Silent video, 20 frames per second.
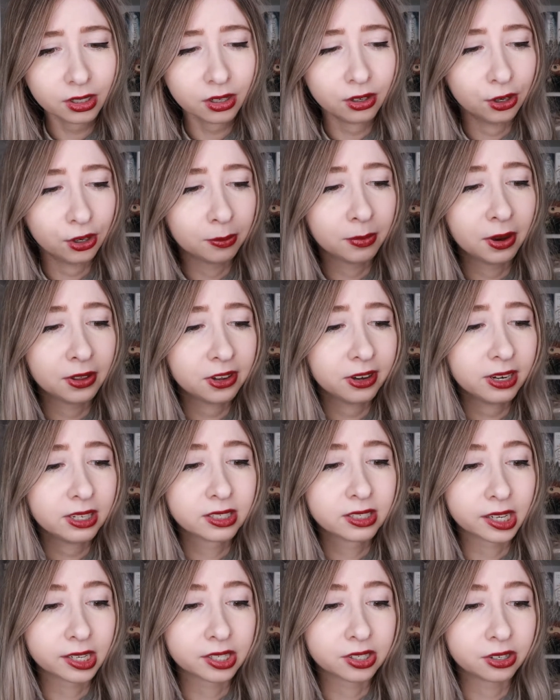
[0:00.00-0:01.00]
Her mother
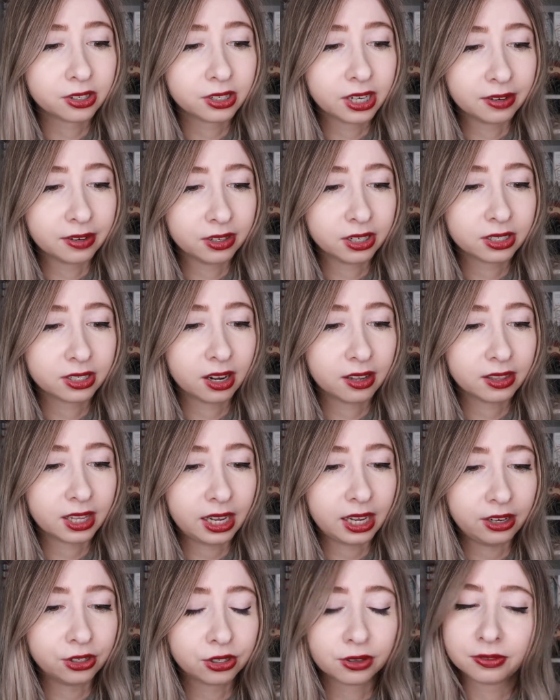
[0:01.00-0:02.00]
and sister never saw
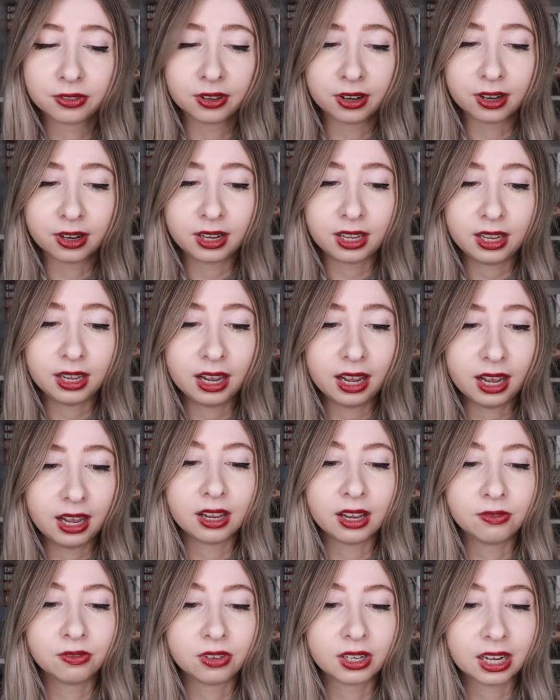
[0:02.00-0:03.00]
the age of 30,
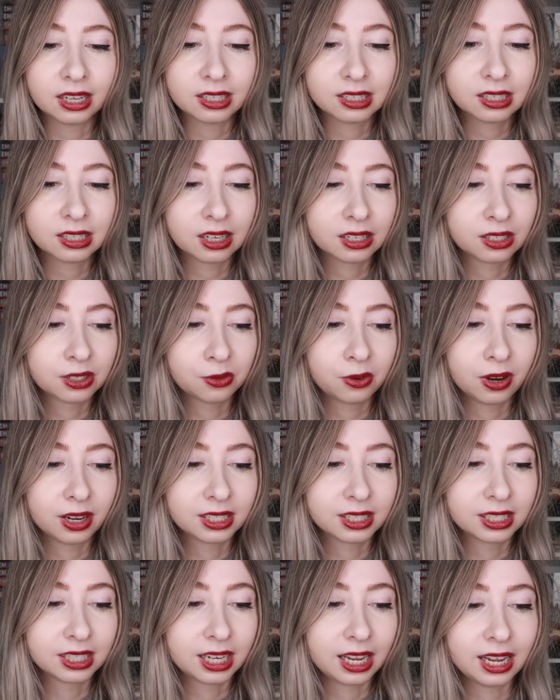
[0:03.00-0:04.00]
and Vanessa doesn't
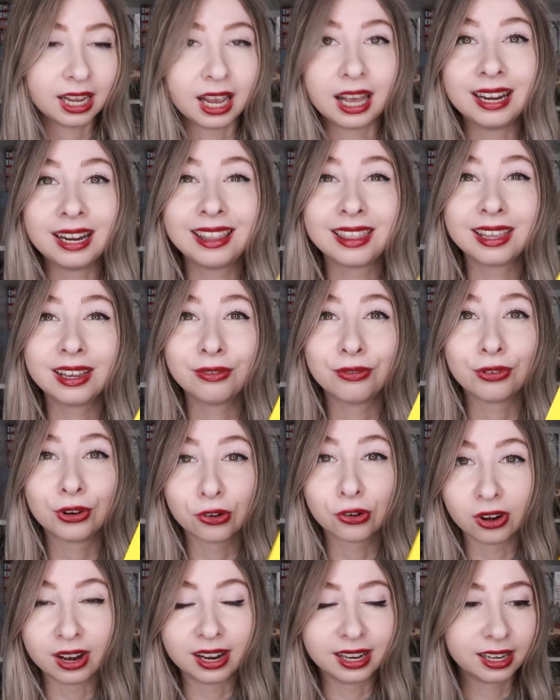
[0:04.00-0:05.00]
want to take anything for
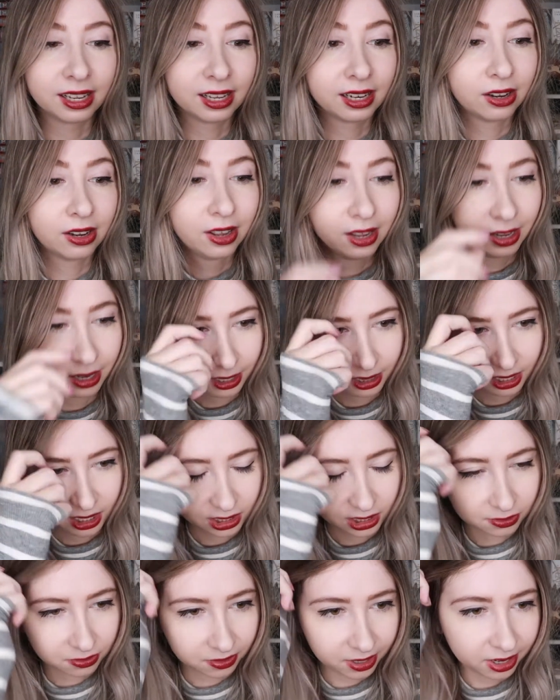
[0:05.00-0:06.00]
granted.
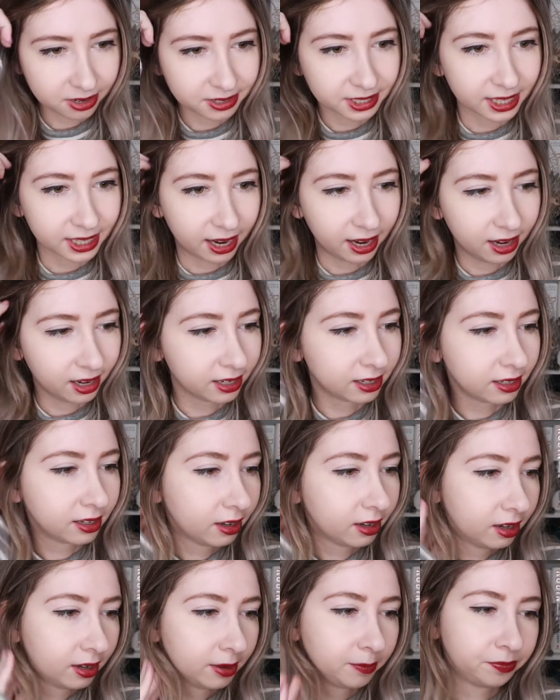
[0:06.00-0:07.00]
That's very sad.
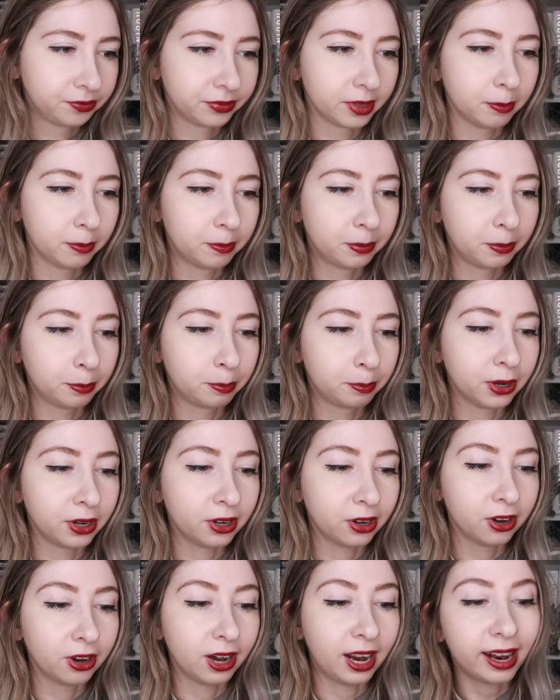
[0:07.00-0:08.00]

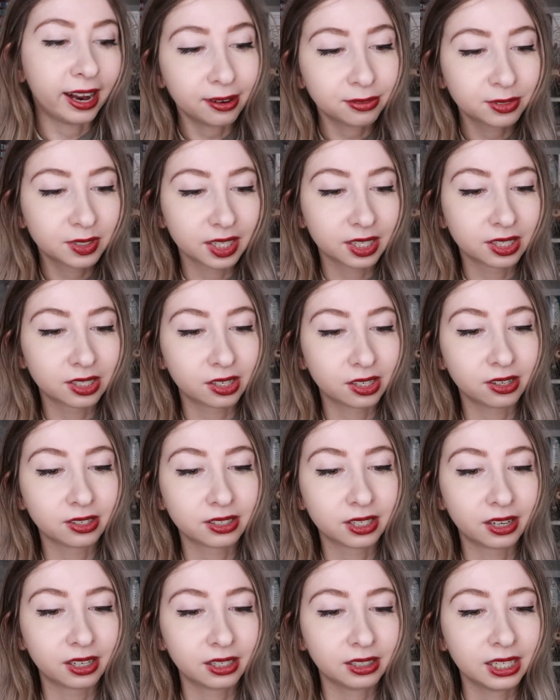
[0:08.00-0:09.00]
But her half-sister
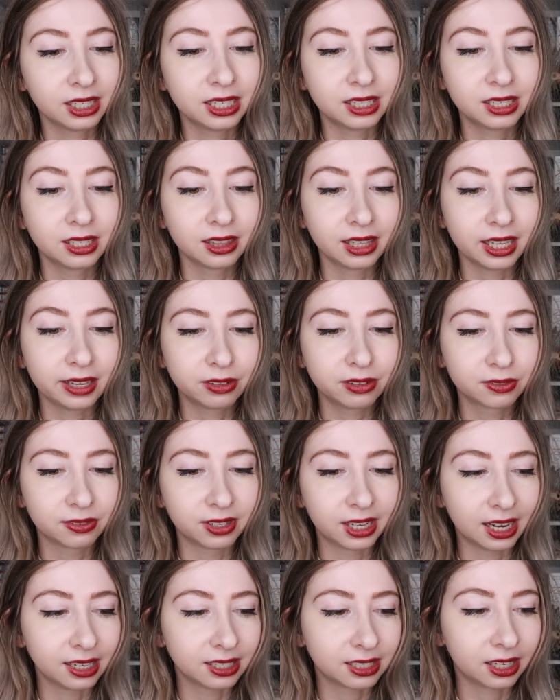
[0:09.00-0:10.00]
suddenly leaves
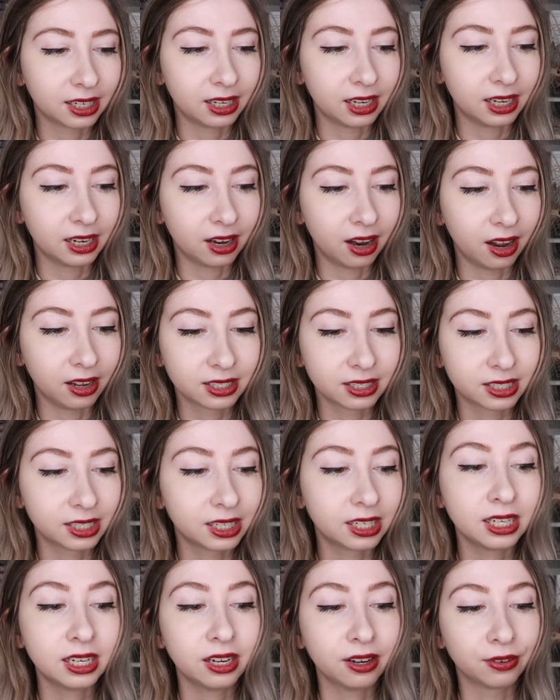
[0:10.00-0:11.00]
Vanessa in
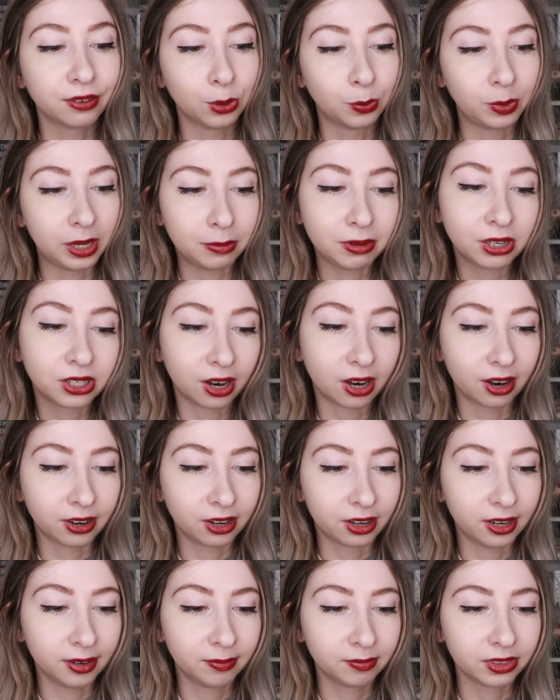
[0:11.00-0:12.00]
custody of her baby
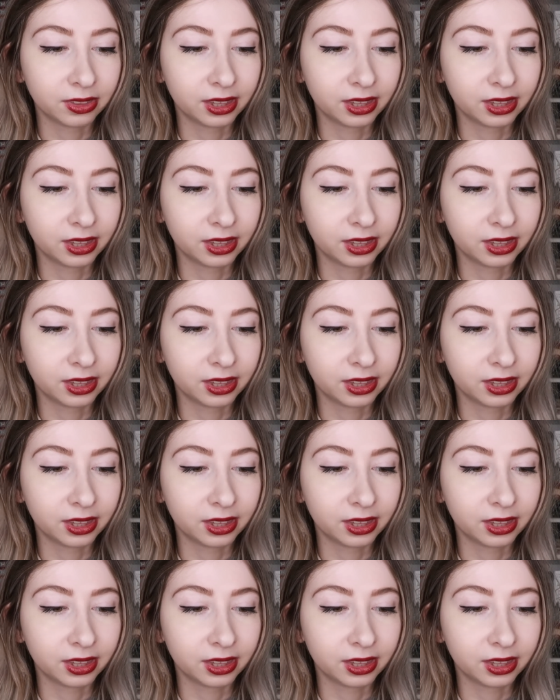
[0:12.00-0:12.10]
daughter.